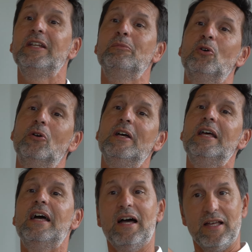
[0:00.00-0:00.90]
anymore,
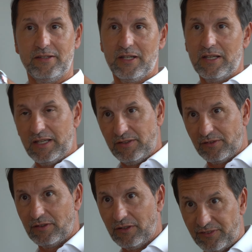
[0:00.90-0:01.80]
and his
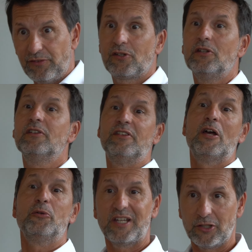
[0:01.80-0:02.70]
assistant is
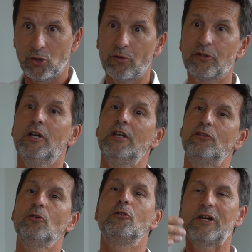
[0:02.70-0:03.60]
now taken over.
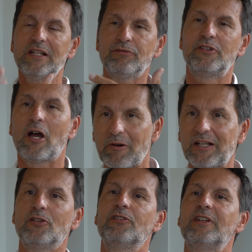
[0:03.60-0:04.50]
So creative
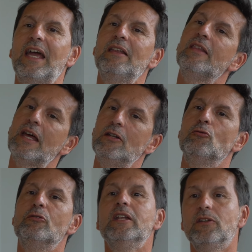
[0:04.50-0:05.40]
directors can then
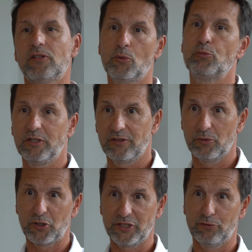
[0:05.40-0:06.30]
reinterpret the
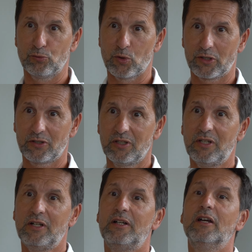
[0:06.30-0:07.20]
body of work
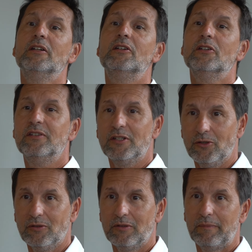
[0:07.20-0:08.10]
and continue.